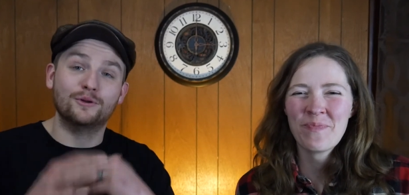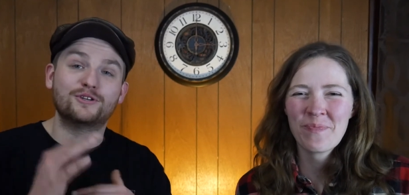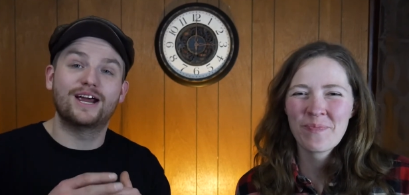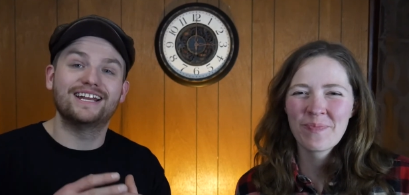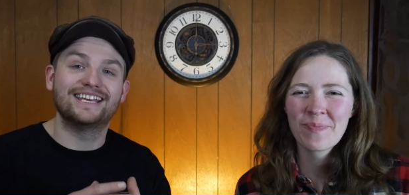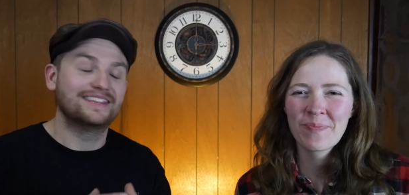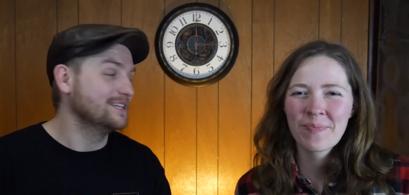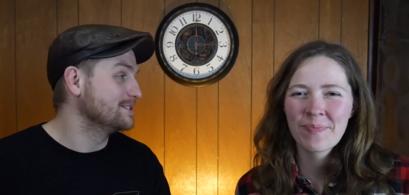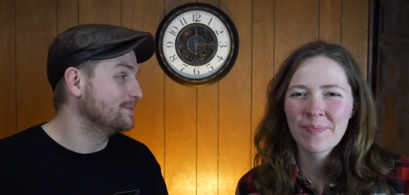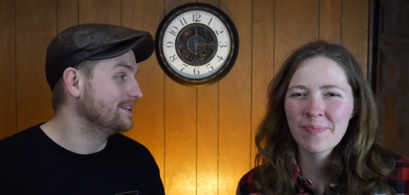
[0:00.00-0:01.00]
Speaker 1: we'll try to get
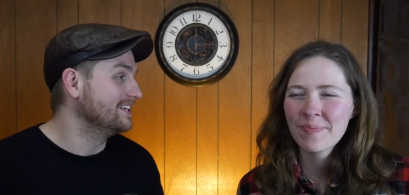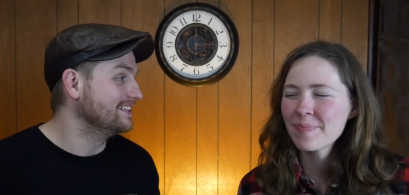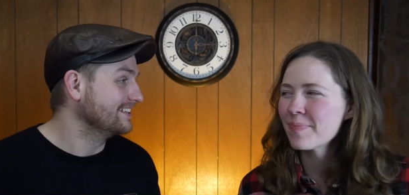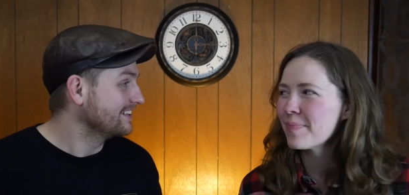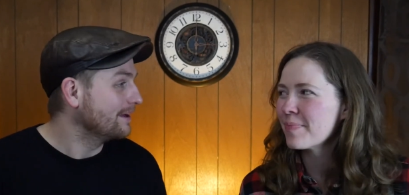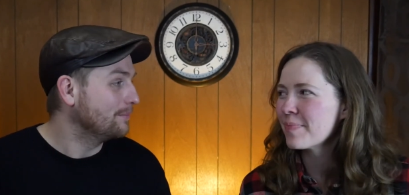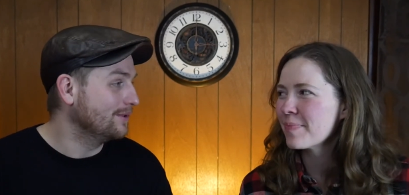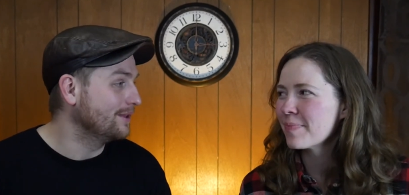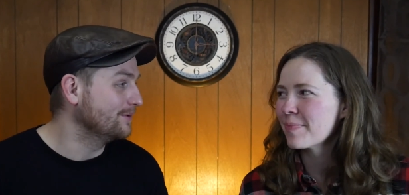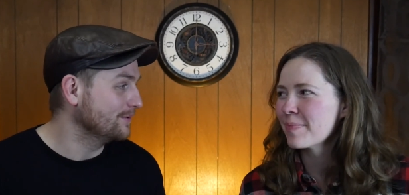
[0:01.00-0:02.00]
this one in and a
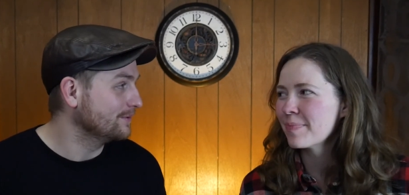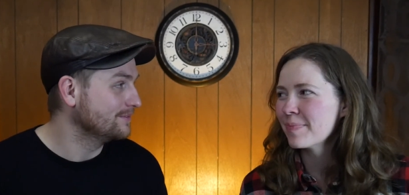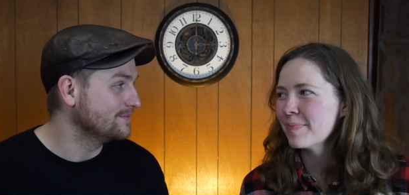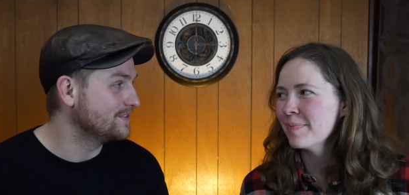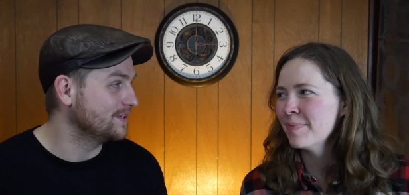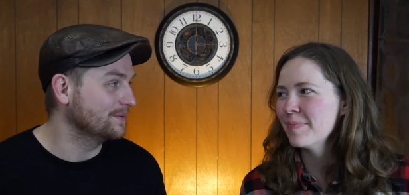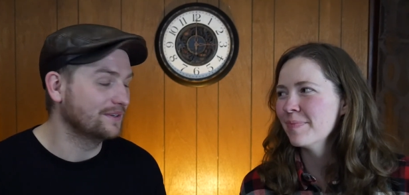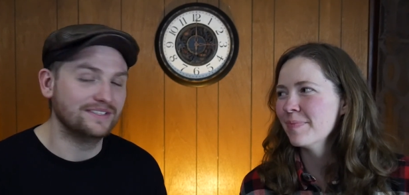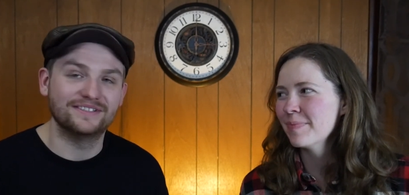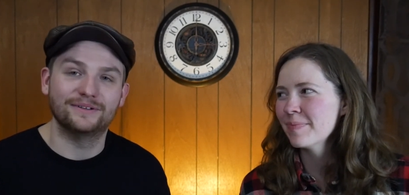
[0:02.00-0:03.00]
couple other
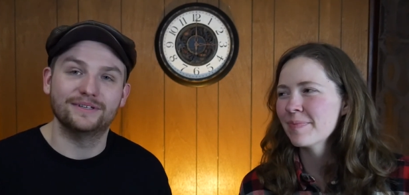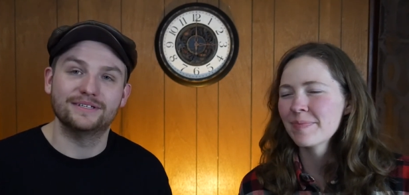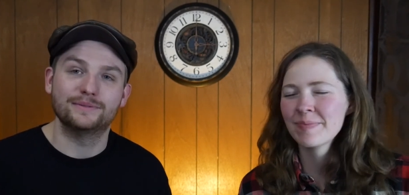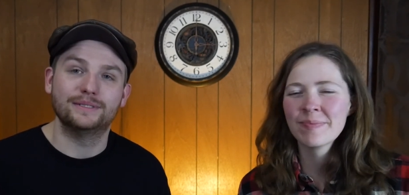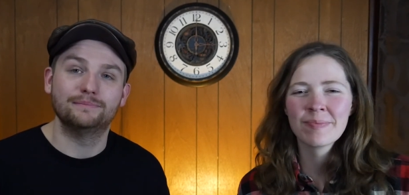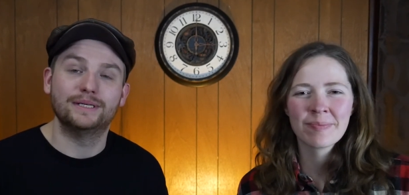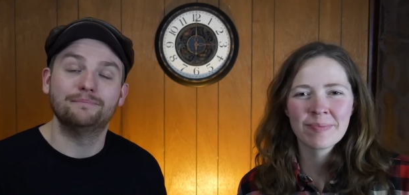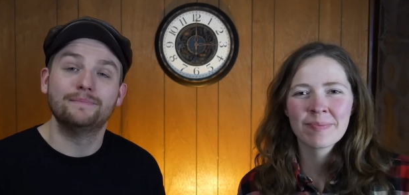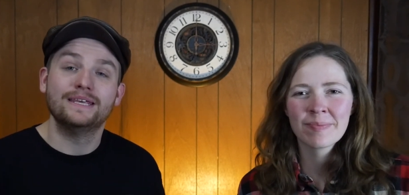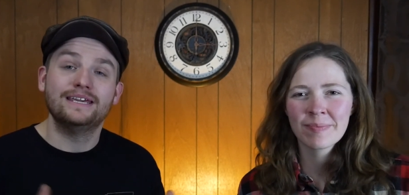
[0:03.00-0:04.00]
series on this one.
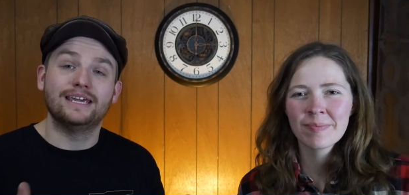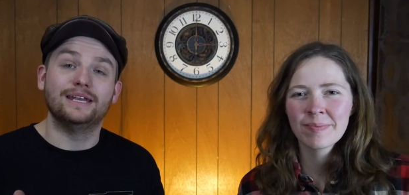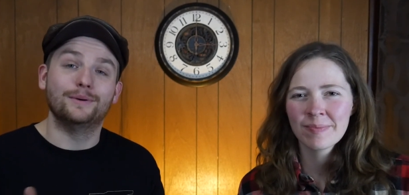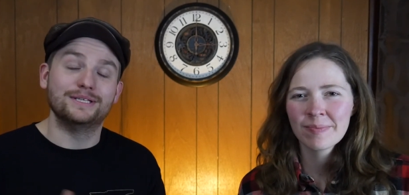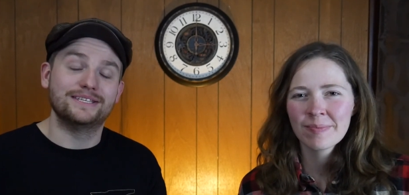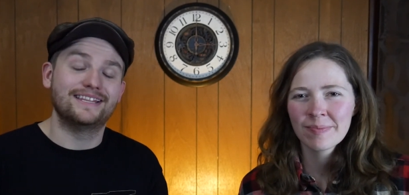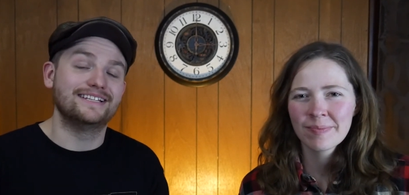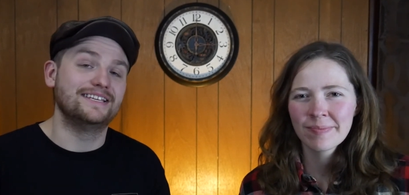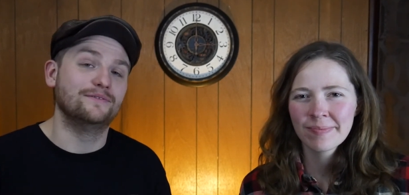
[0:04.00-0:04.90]
But anyways, that's